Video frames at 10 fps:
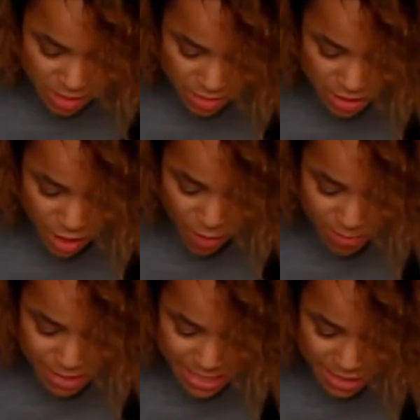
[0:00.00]
So
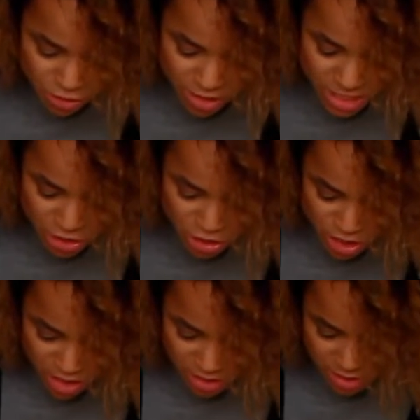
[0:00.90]
I'm literally
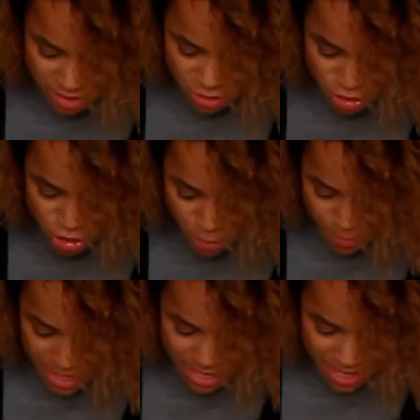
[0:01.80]
just
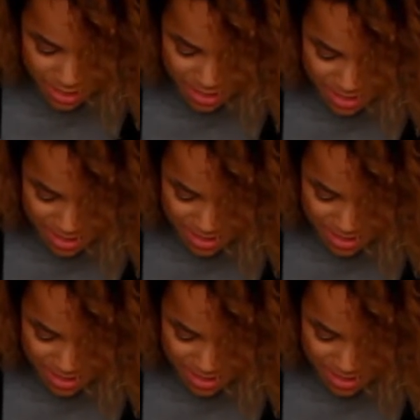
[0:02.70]
chopping